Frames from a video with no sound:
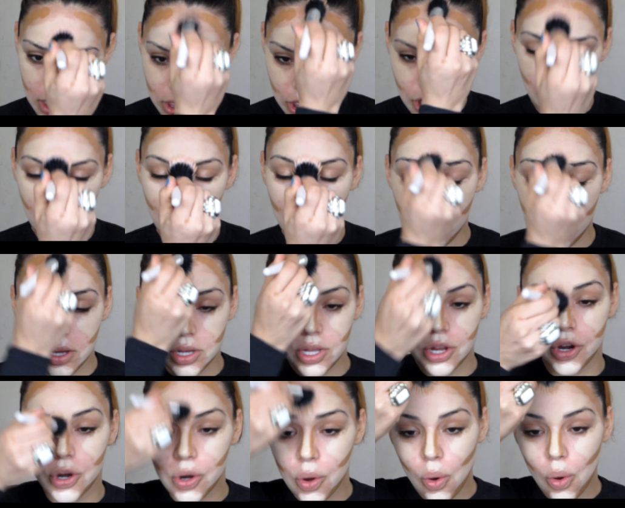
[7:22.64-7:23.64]
throughout
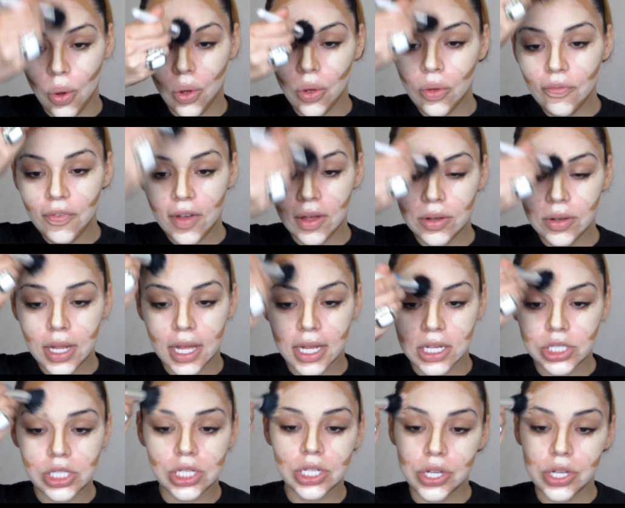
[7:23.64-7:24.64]
your whole
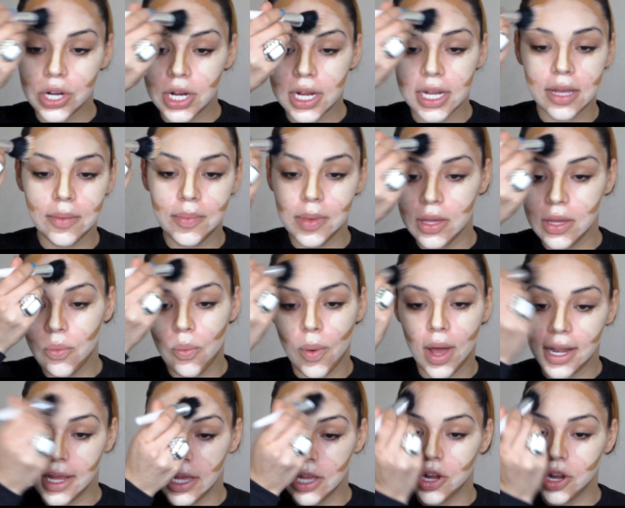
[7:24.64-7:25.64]
foundation, you're going to be
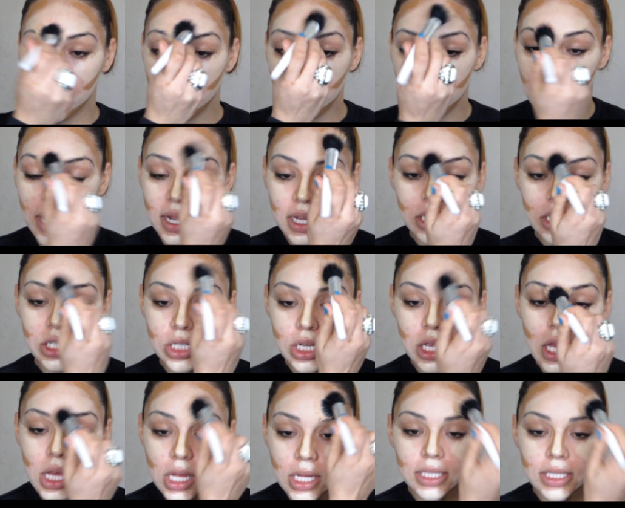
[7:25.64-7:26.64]
wetting your brush
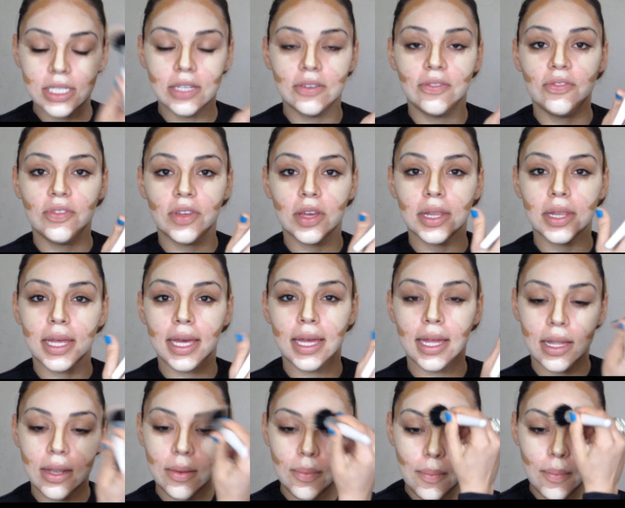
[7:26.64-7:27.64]
to feel
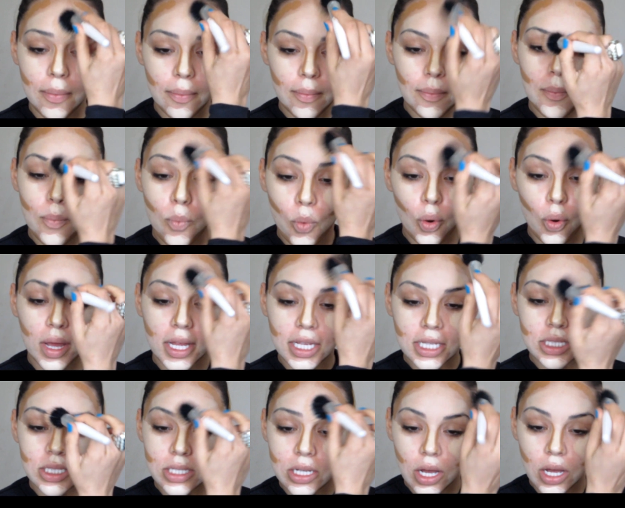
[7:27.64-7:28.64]
it
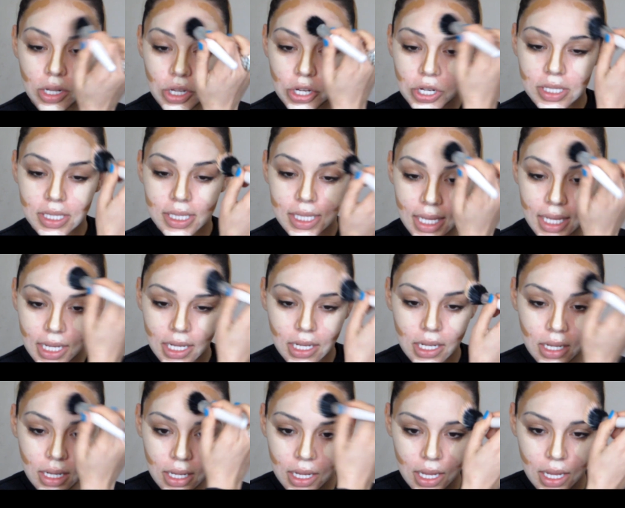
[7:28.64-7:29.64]
moist on your skin
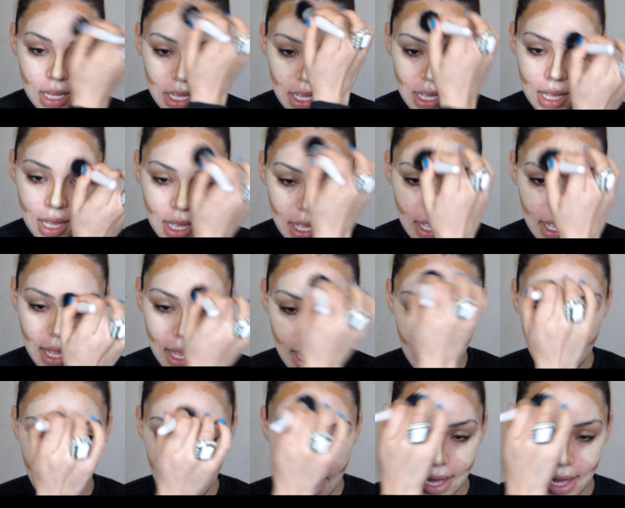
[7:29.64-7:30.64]

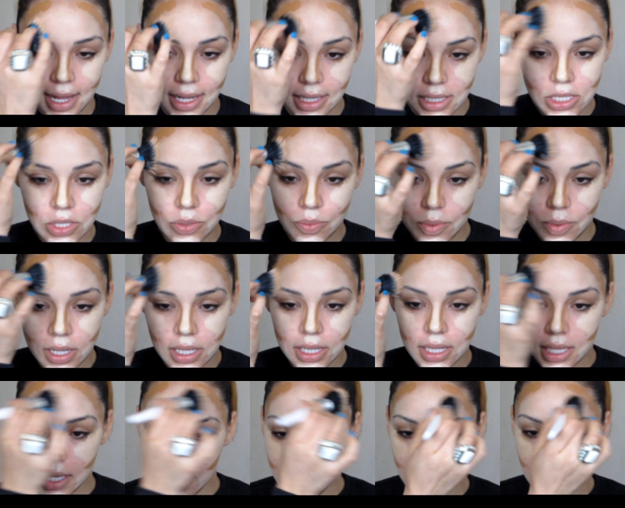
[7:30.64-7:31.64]
and to
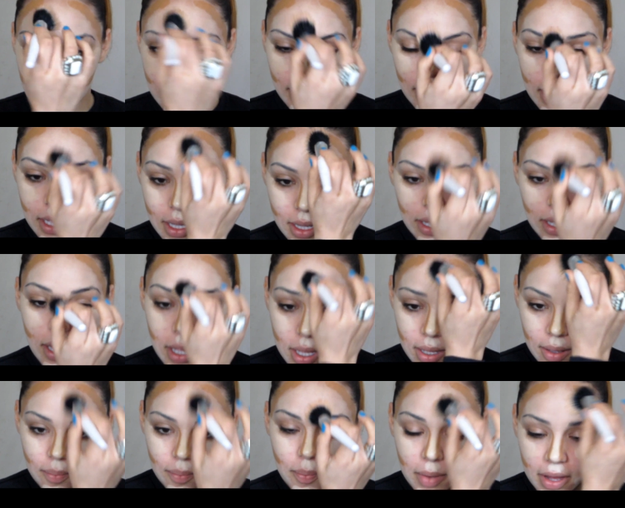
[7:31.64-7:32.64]
really
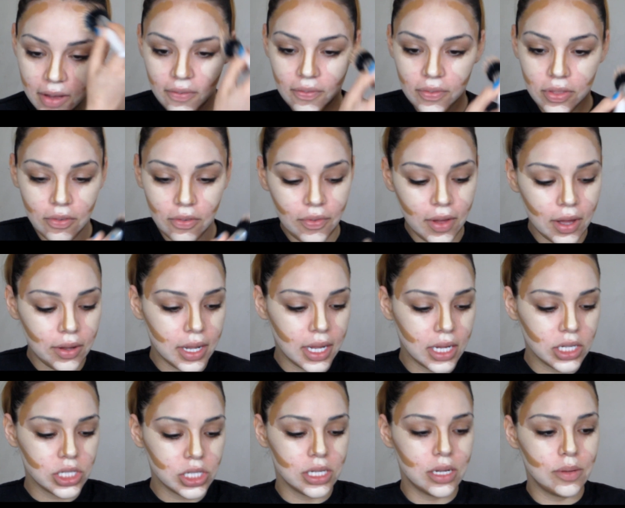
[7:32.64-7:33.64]
buff the foundation